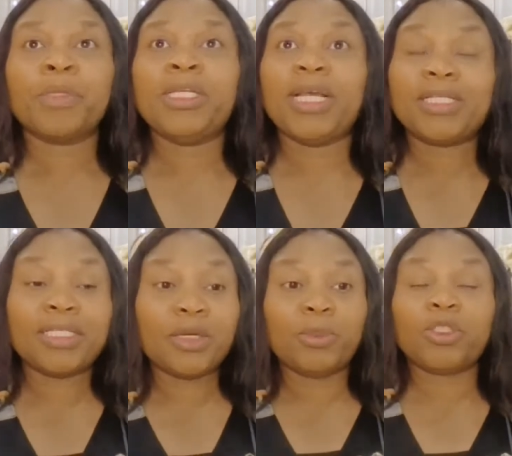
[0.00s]

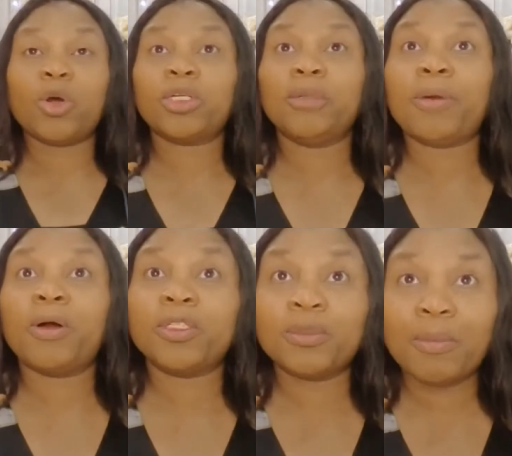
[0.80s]
Yesterday we talked
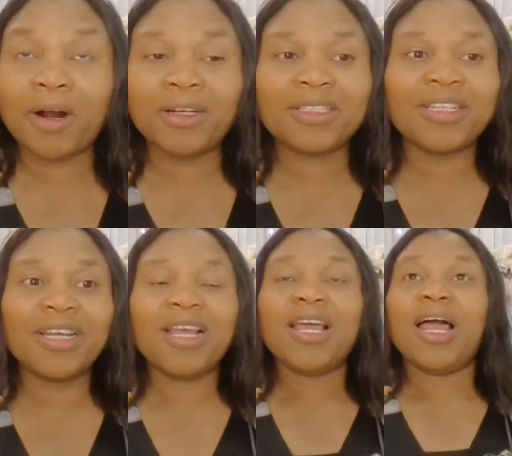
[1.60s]
about SMART.
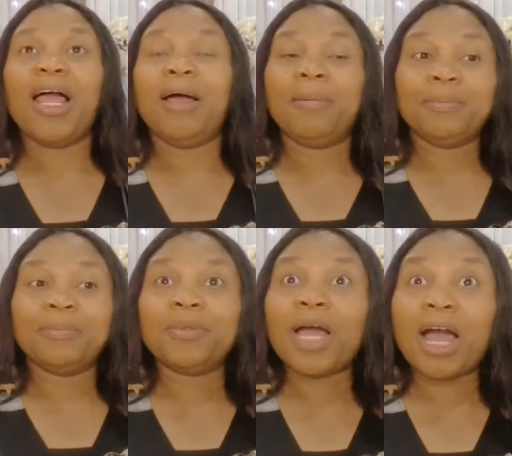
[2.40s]

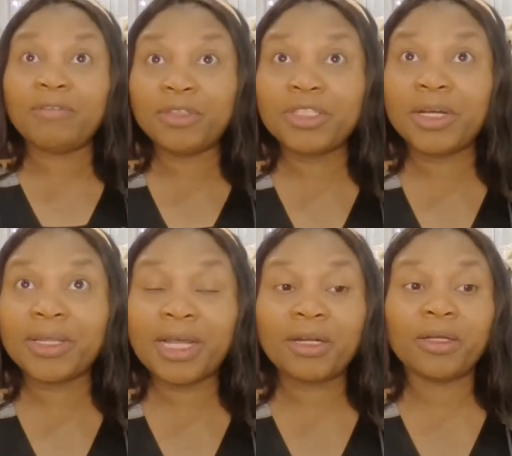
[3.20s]
Have you done
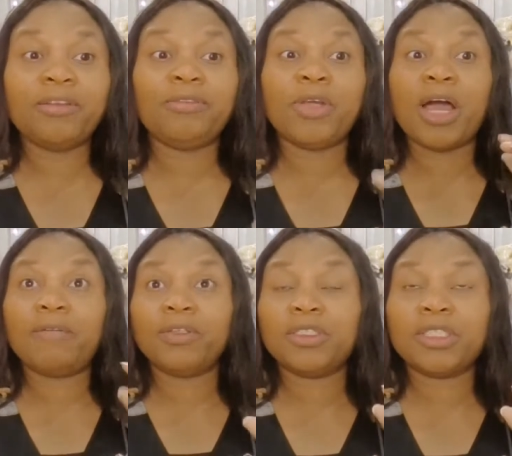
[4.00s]
that? If you
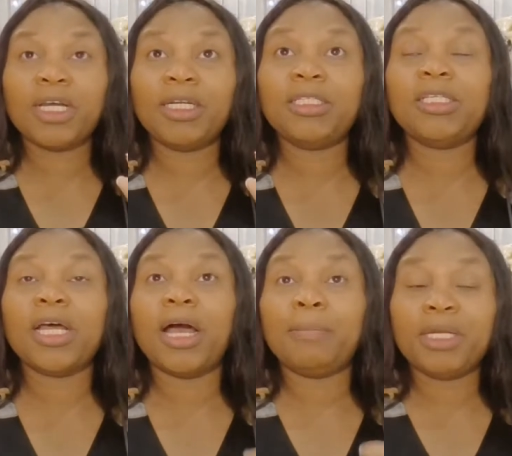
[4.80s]
haven't done it,
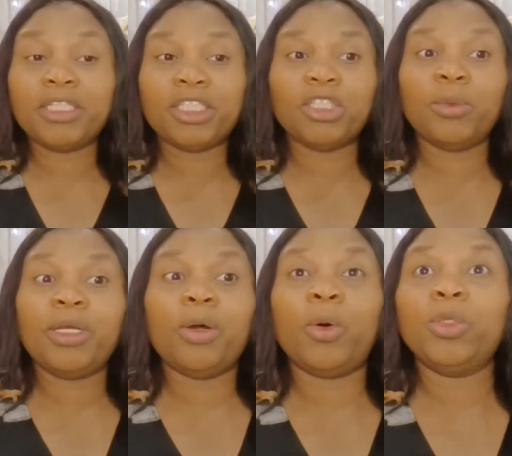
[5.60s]
please do it,
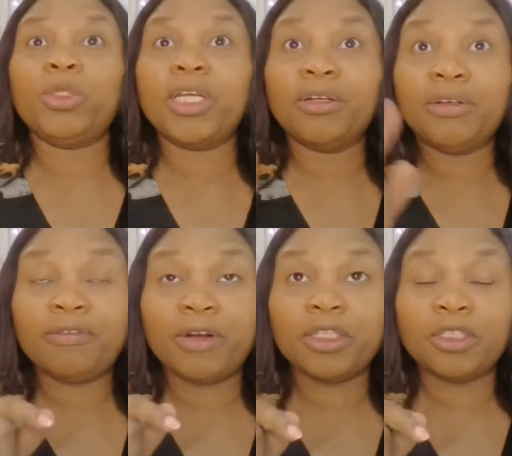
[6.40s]
or you can
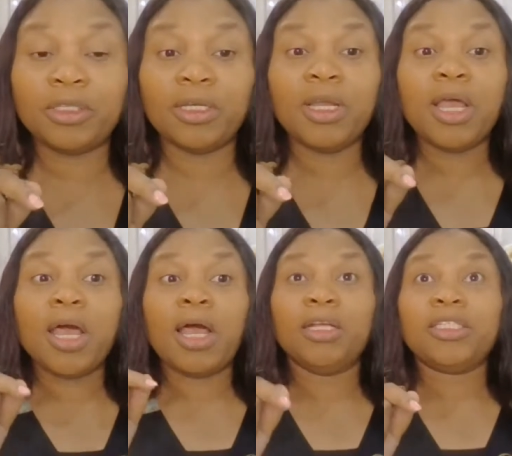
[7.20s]
refer to
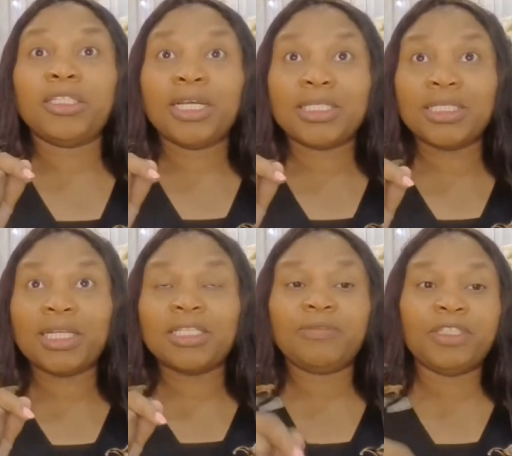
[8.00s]

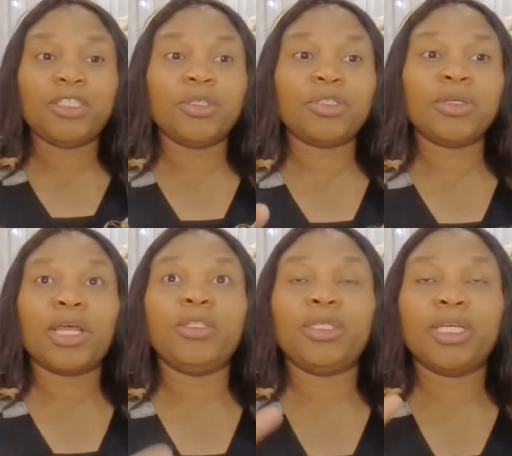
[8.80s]
yesterday's video so
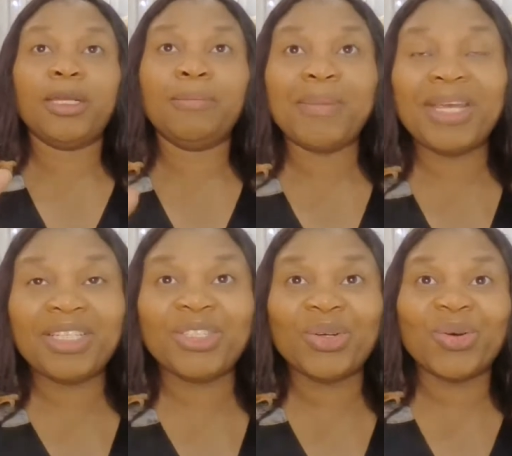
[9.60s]
that you can make
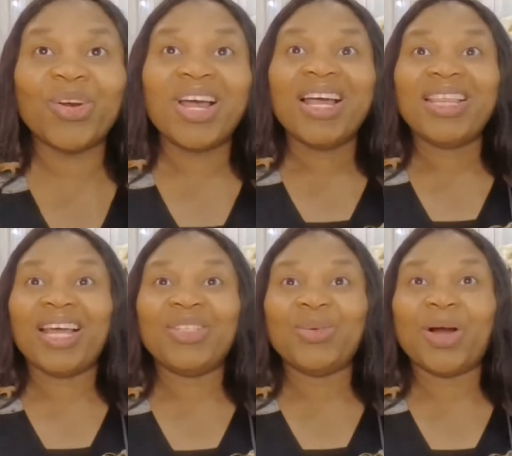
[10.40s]
sure
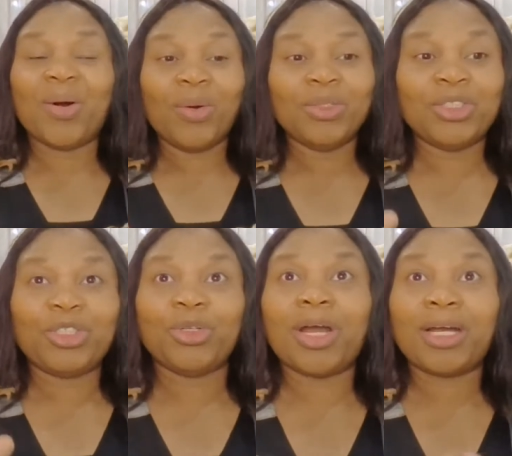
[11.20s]
that you are on
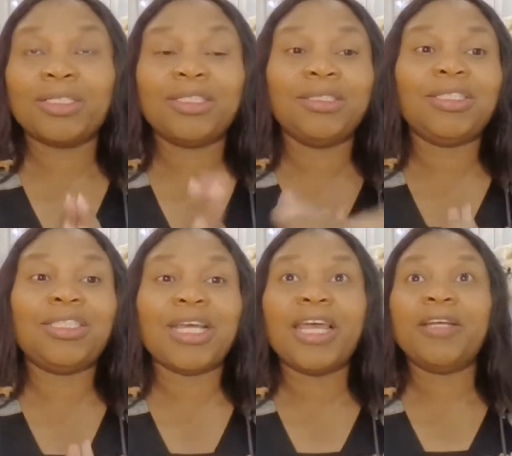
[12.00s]
track.
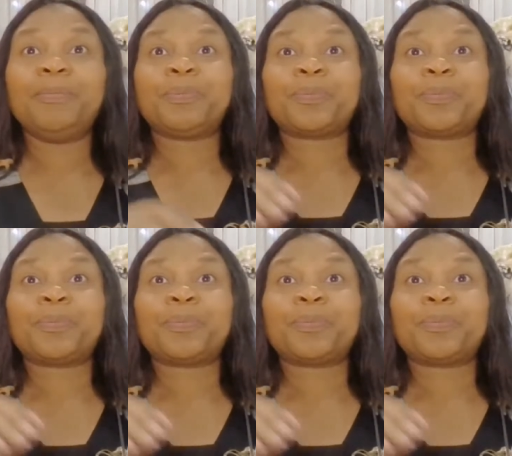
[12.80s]
Today